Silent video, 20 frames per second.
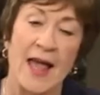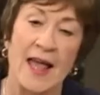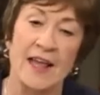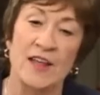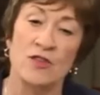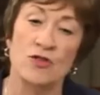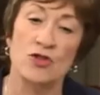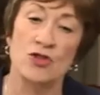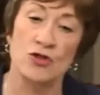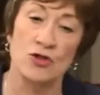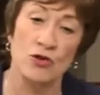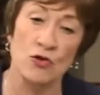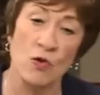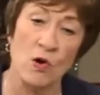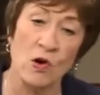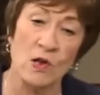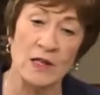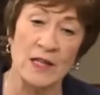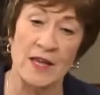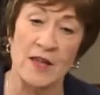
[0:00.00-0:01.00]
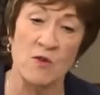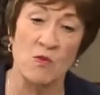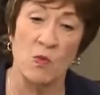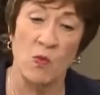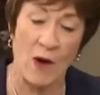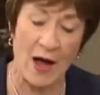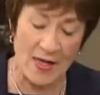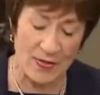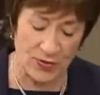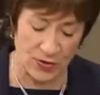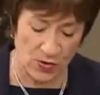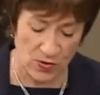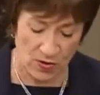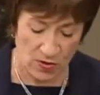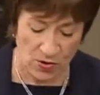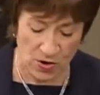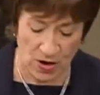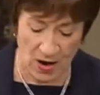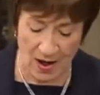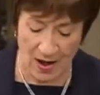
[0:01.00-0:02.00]
is surely whether
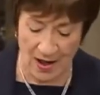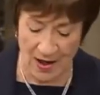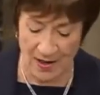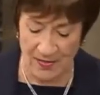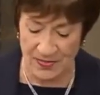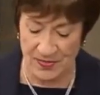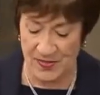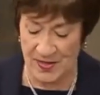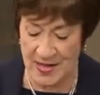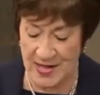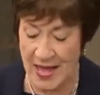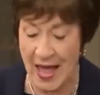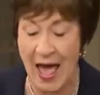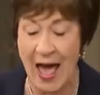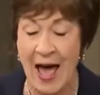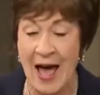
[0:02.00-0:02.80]
or not the